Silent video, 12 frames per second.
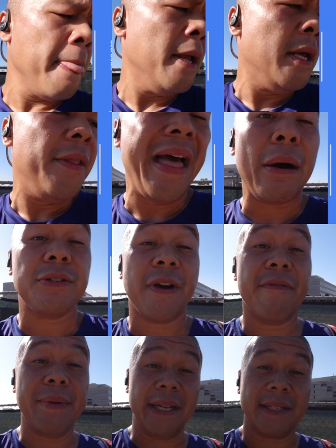That was 5
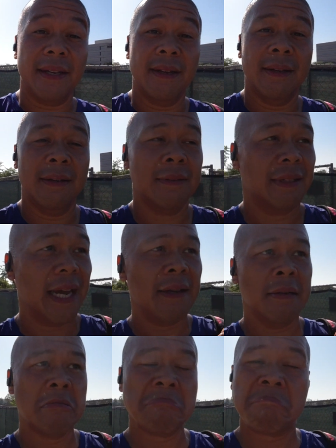minutes, okay?
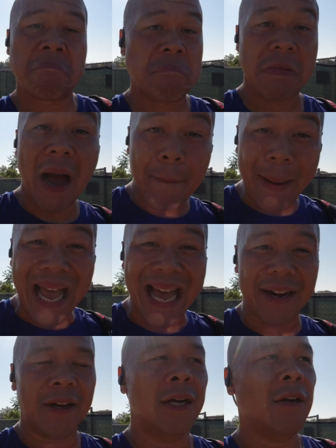Not bad,
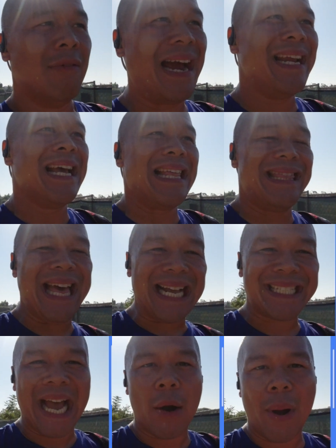right? That's
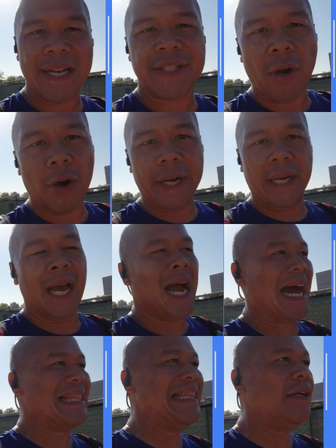how I started. I
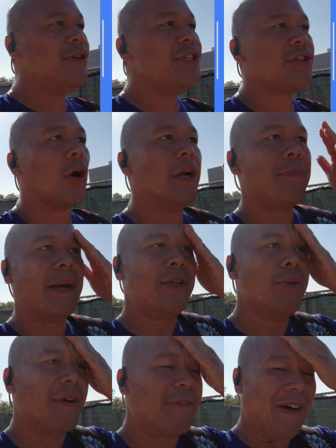literally started by doing it
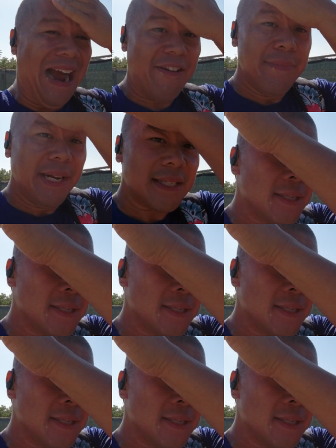5 minutes.